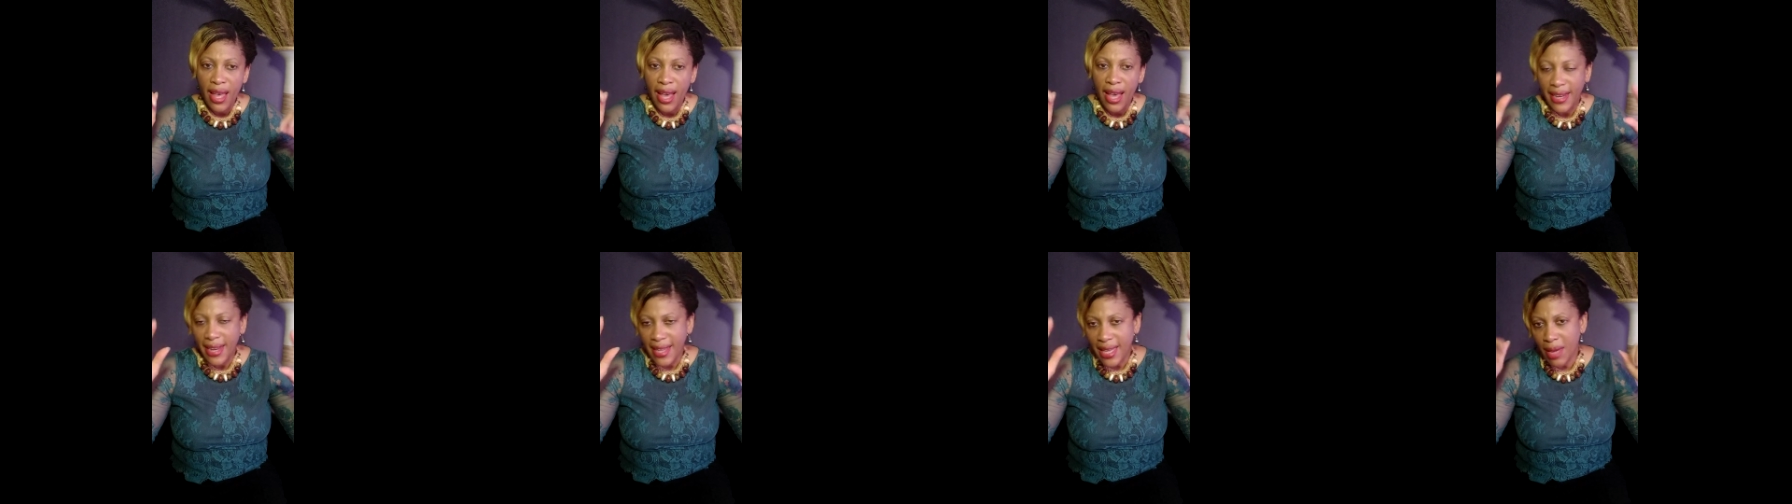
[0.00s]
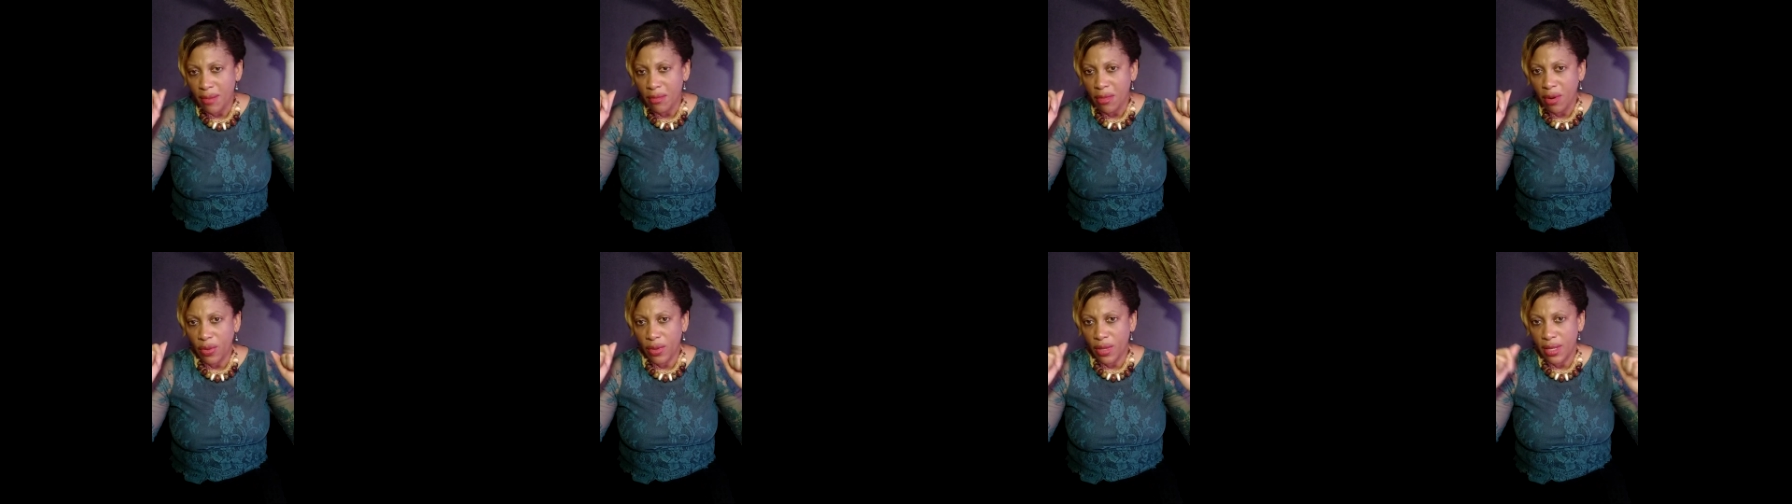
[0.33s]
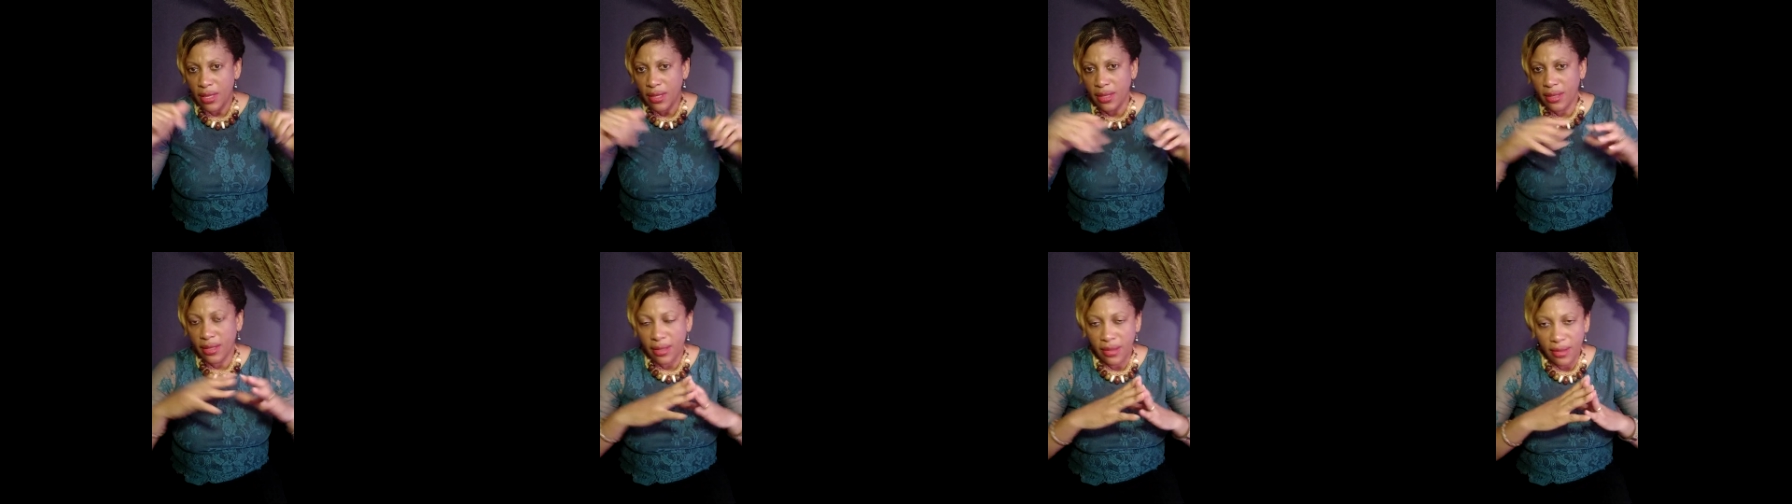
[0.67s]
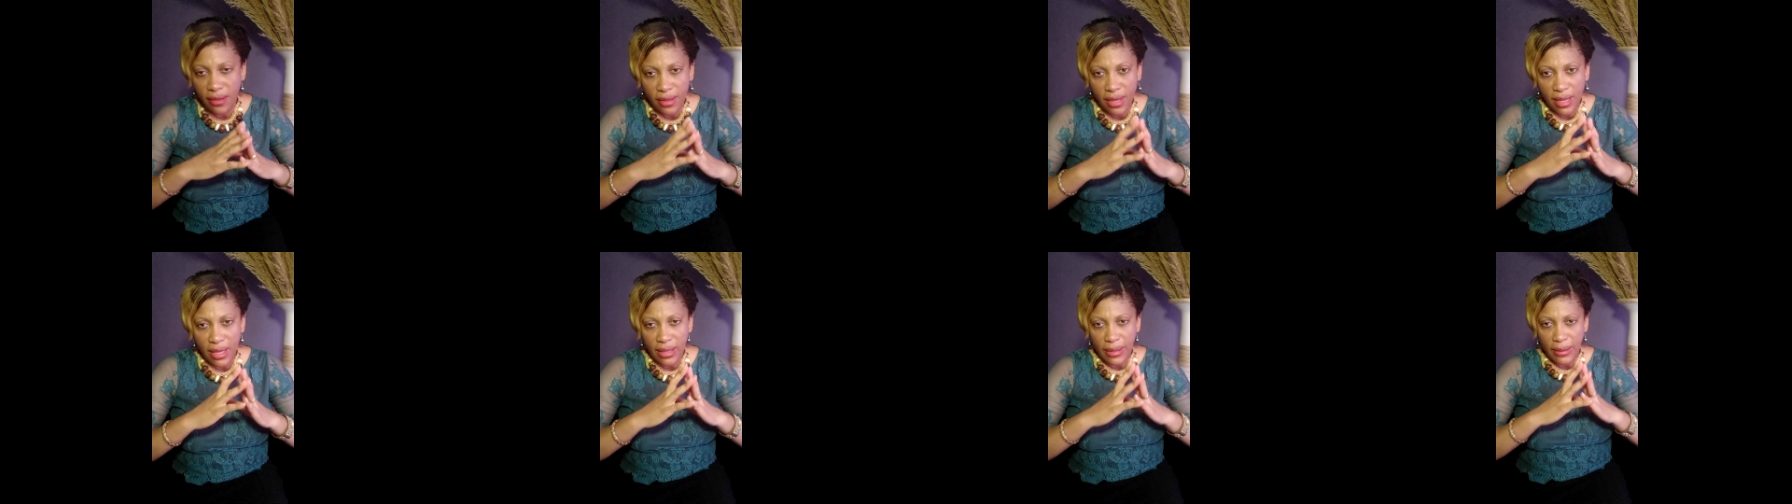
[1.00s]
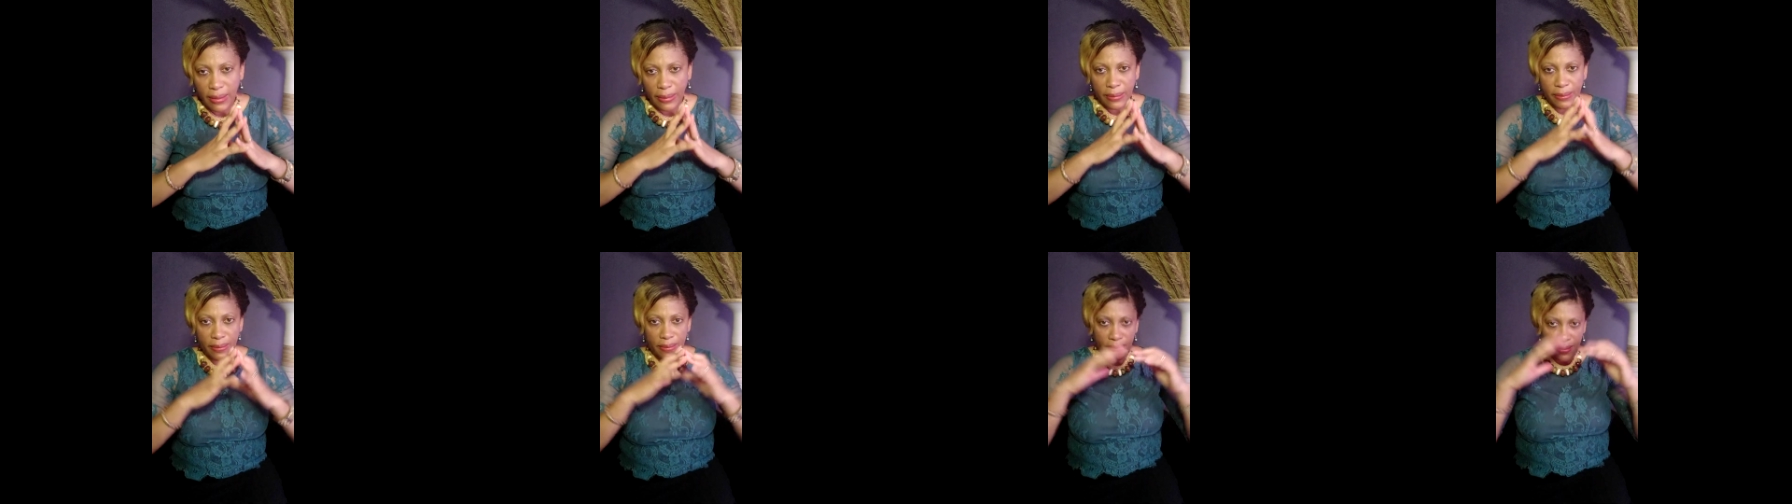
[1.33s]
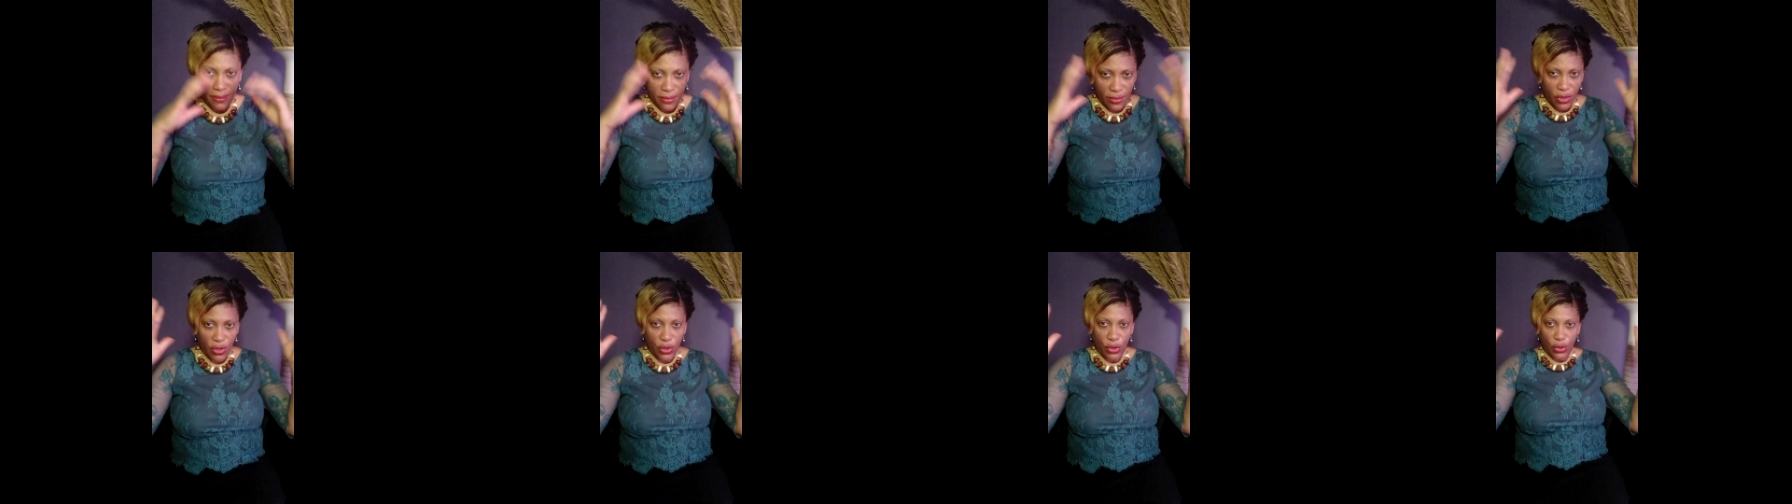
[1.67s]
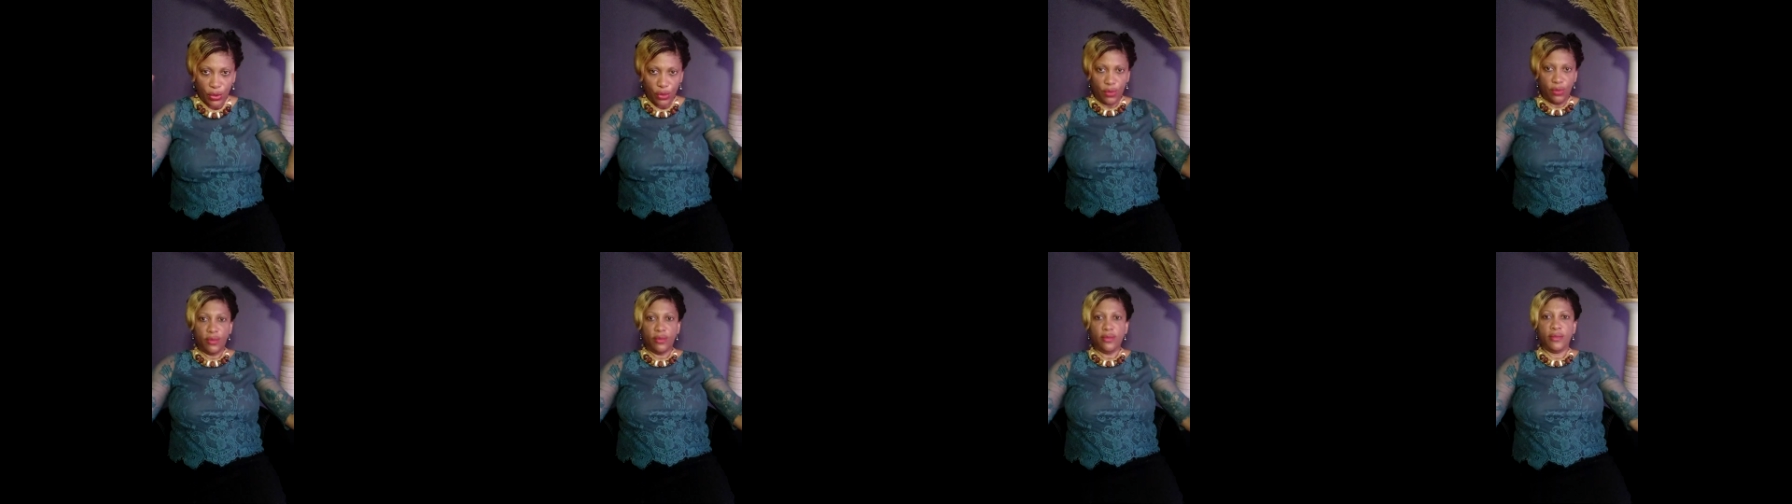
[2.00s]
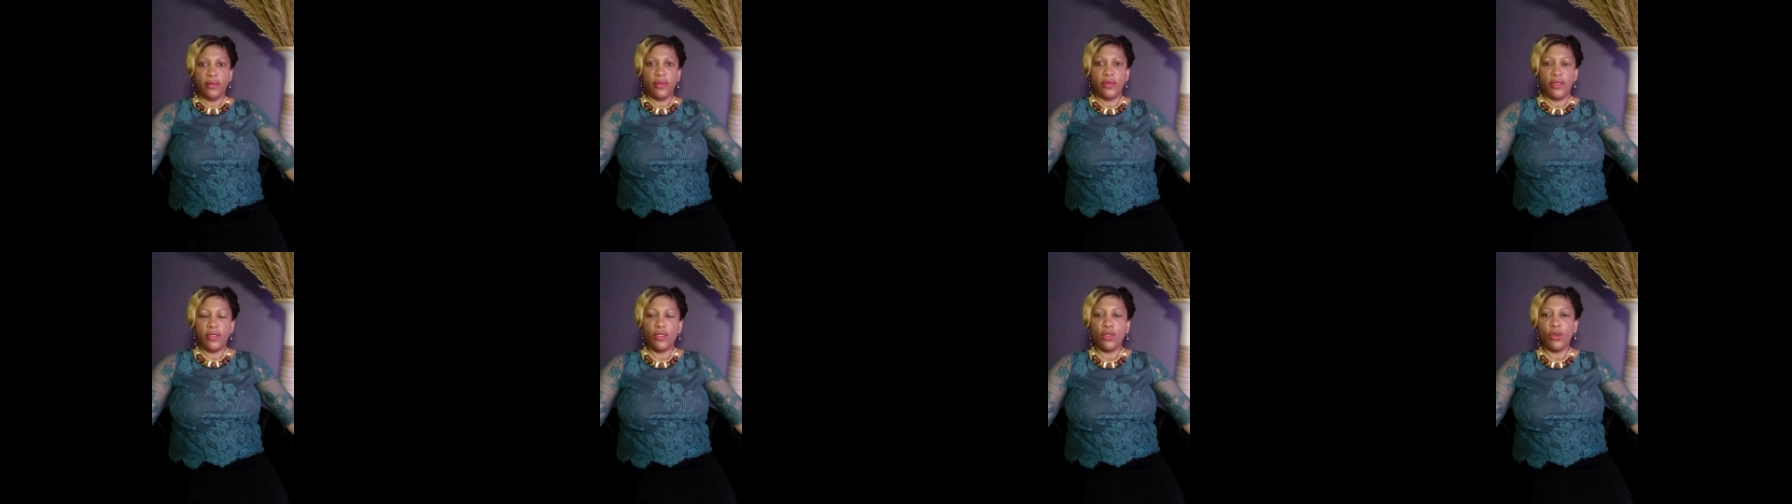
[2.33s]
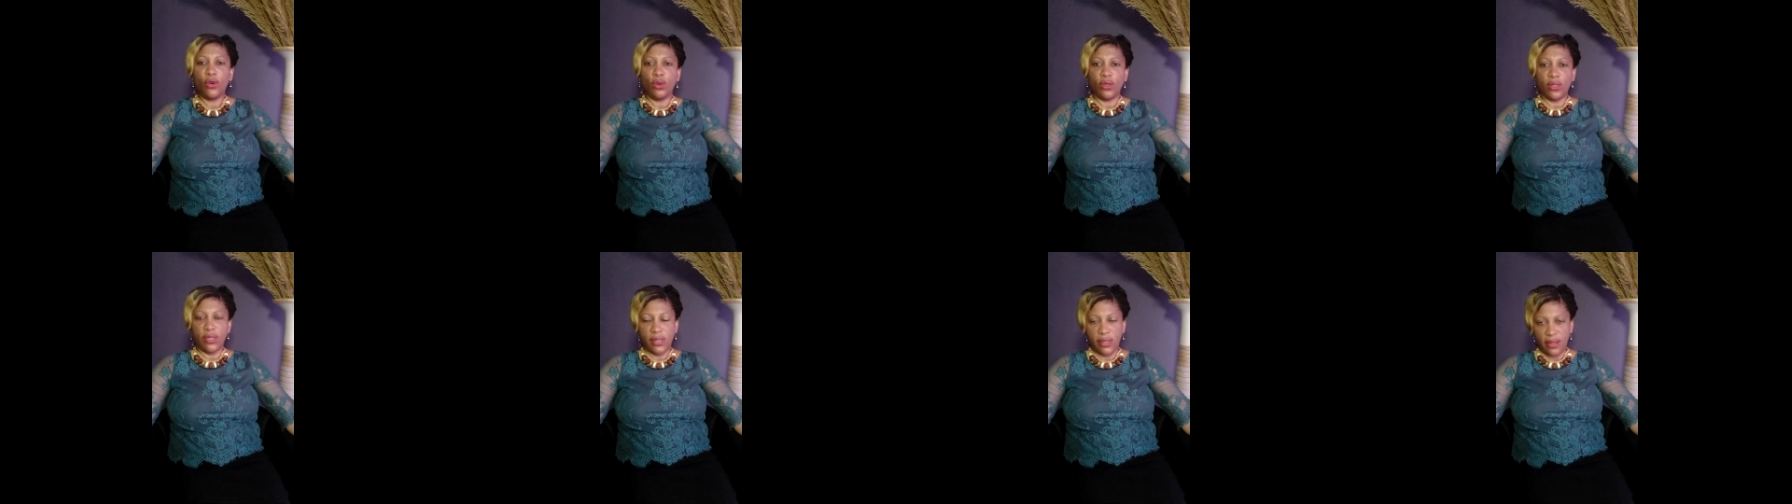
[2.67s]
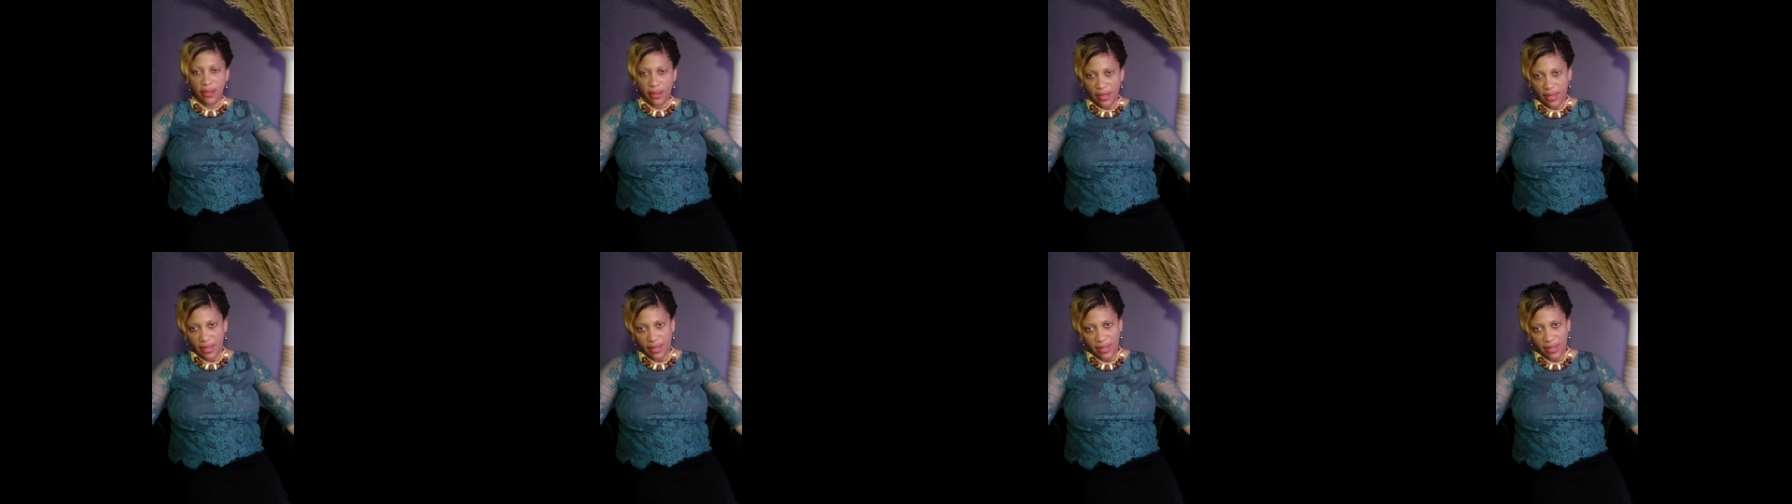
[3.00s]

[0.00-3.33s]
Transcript: And I came up with this, thought,